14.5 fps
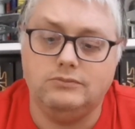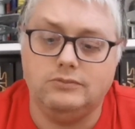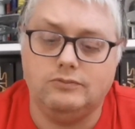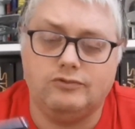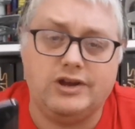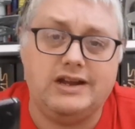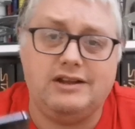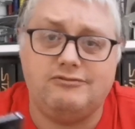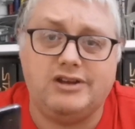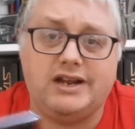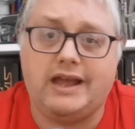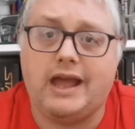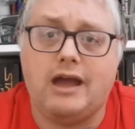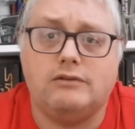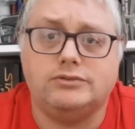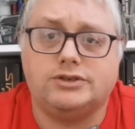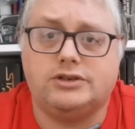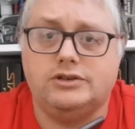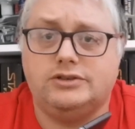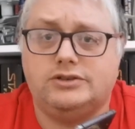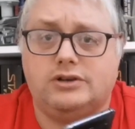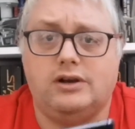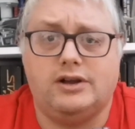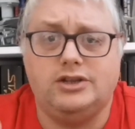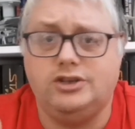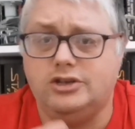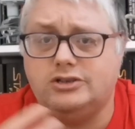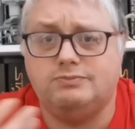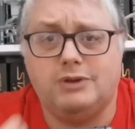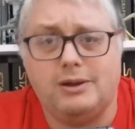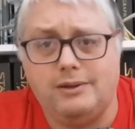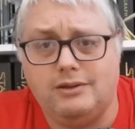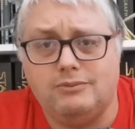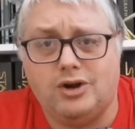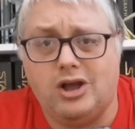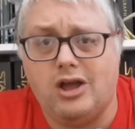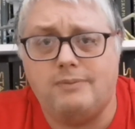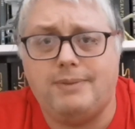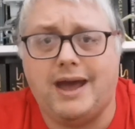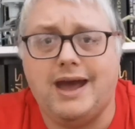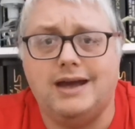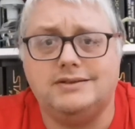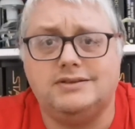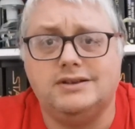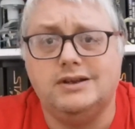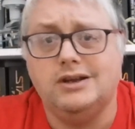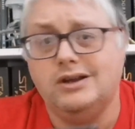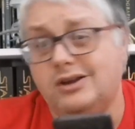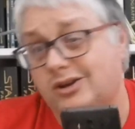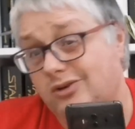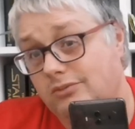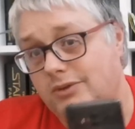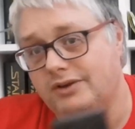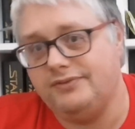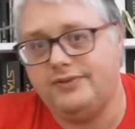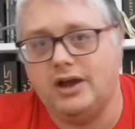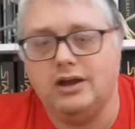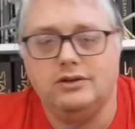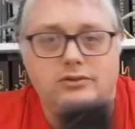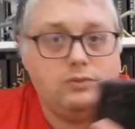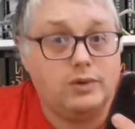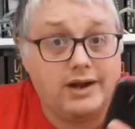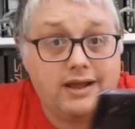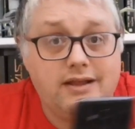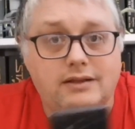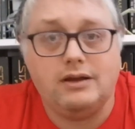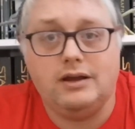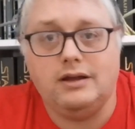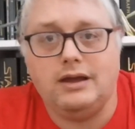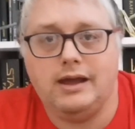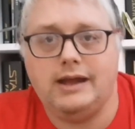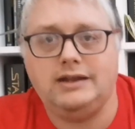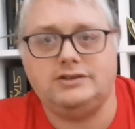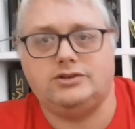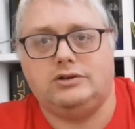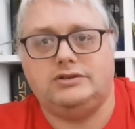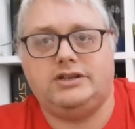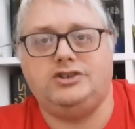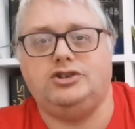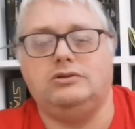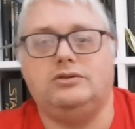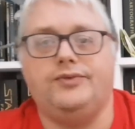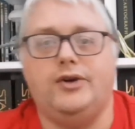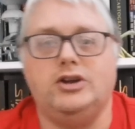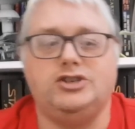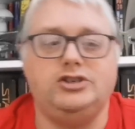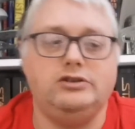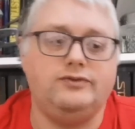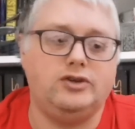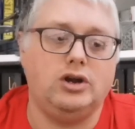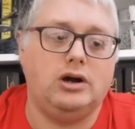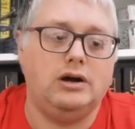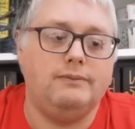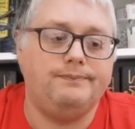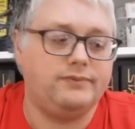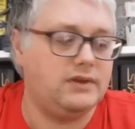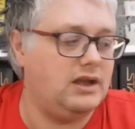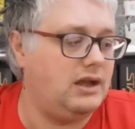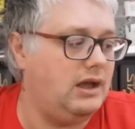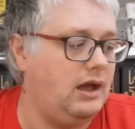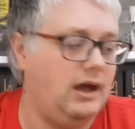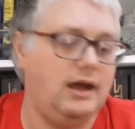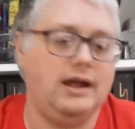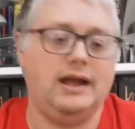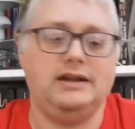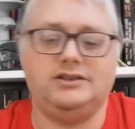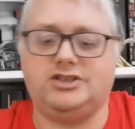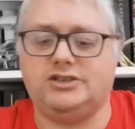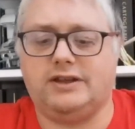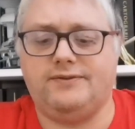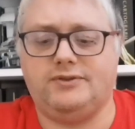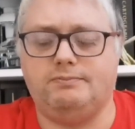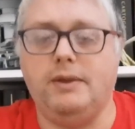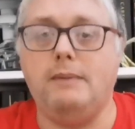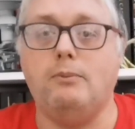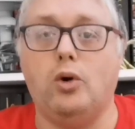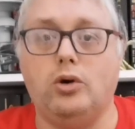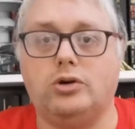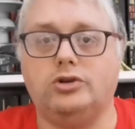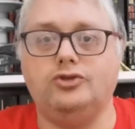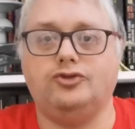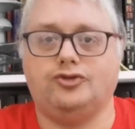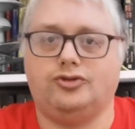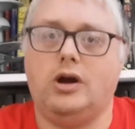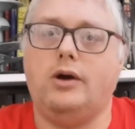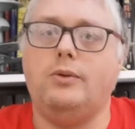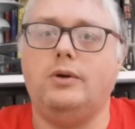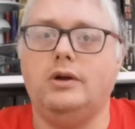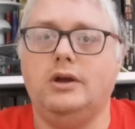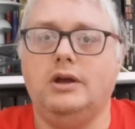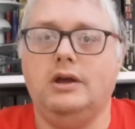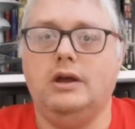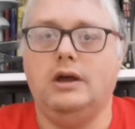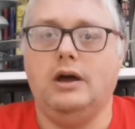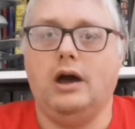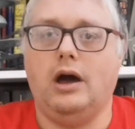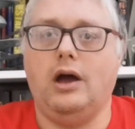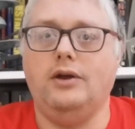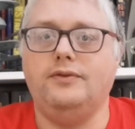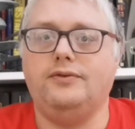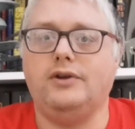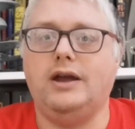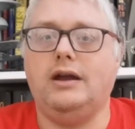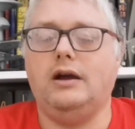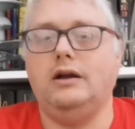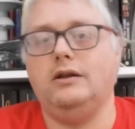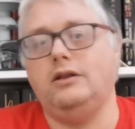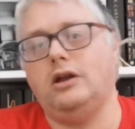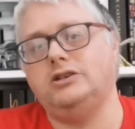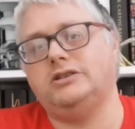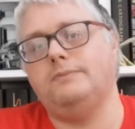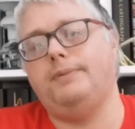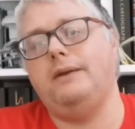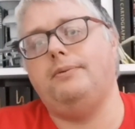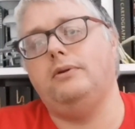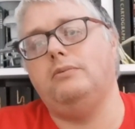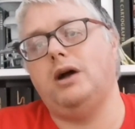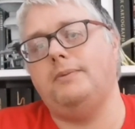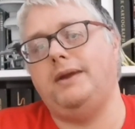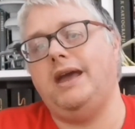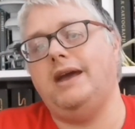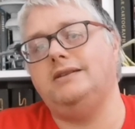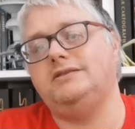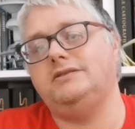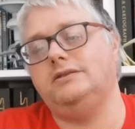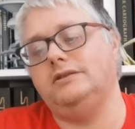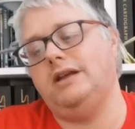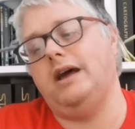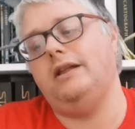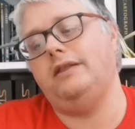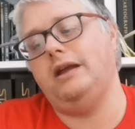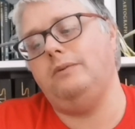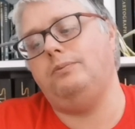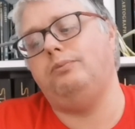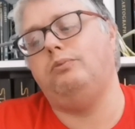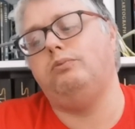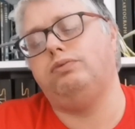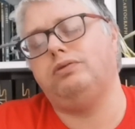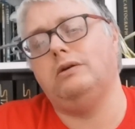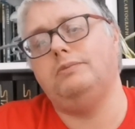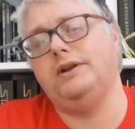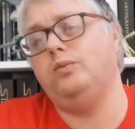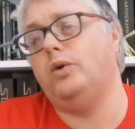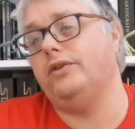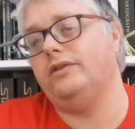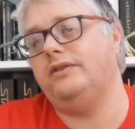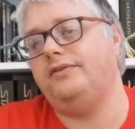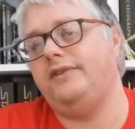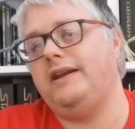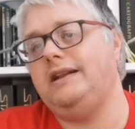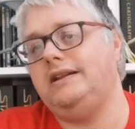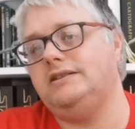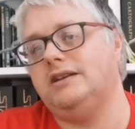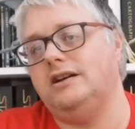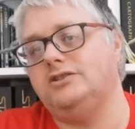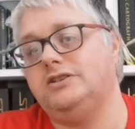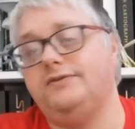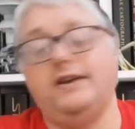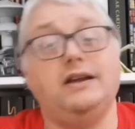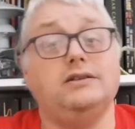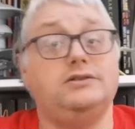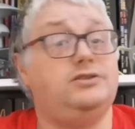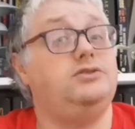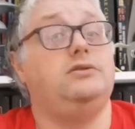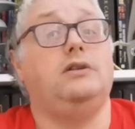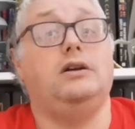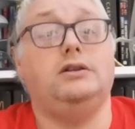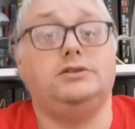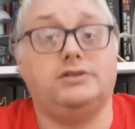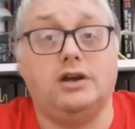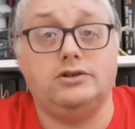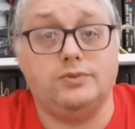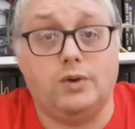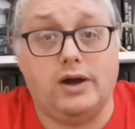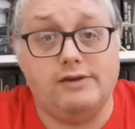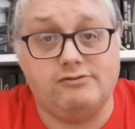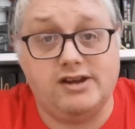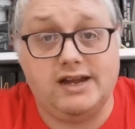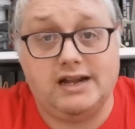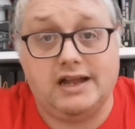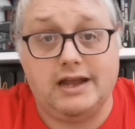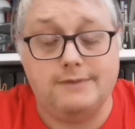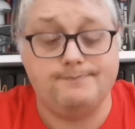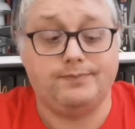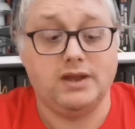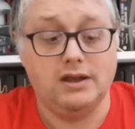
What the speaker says: really helps, because I can use my iPad or my phone or whatever, any sort of digital device you've got, and it just gives me more control over it. And I know some people might be hesitant in that, and they probably want the feely touchy things. So do I, really.